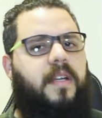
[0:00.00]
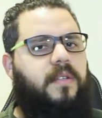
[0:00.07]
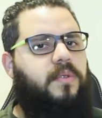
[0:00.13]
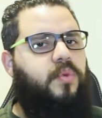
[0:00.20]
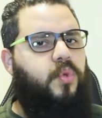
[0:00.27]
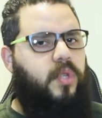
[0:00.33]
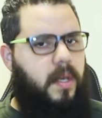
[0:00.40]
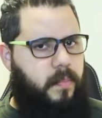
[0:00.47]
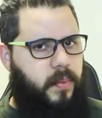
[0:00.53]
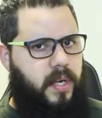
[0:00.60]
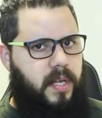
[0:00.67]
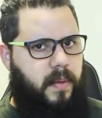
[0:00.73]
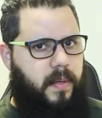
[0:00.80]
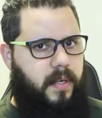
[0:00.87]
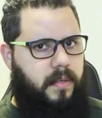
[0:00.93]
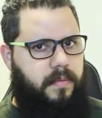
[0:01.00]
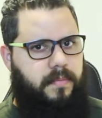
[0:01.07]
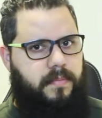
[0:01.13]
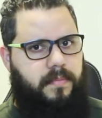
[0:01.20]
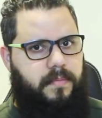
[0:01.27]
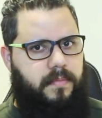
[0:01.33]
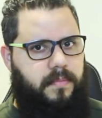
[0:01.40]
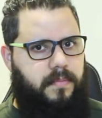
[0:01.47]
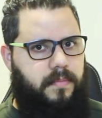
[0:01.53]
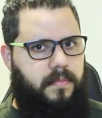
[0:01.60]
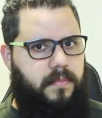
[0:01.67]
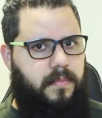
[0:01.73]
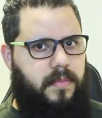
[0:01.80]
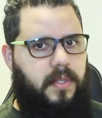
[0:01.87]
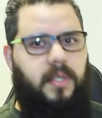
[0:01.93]
en tu tiempo libre?
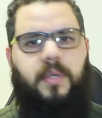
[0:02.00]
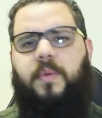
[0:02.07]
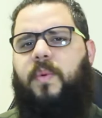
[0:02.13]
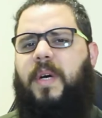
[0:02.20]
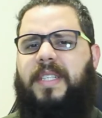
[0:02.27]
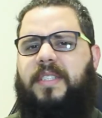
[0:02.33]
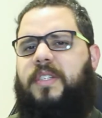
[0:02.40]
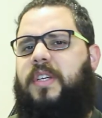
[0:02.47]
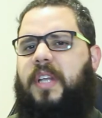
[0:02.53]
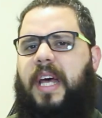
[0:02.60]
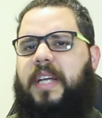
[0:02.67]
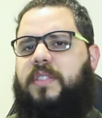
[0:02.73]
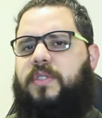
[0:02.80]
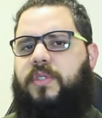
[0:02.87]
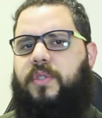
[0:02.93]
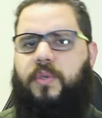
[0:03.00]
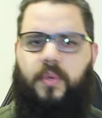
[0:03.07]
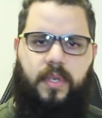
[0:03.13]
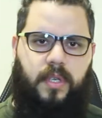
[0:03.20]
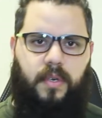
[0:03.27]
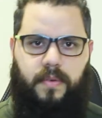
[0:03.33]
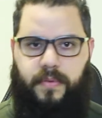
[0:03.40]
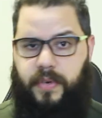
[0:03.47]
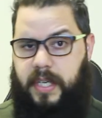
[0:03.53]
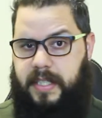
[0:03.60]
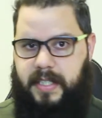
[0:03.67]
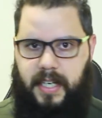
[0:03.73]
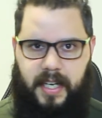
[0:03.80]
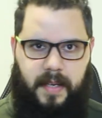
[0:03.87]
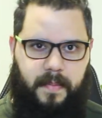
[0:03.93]
What do you like to do in your free
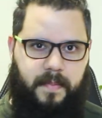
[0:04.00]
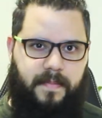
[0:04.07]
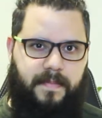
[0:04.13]
time?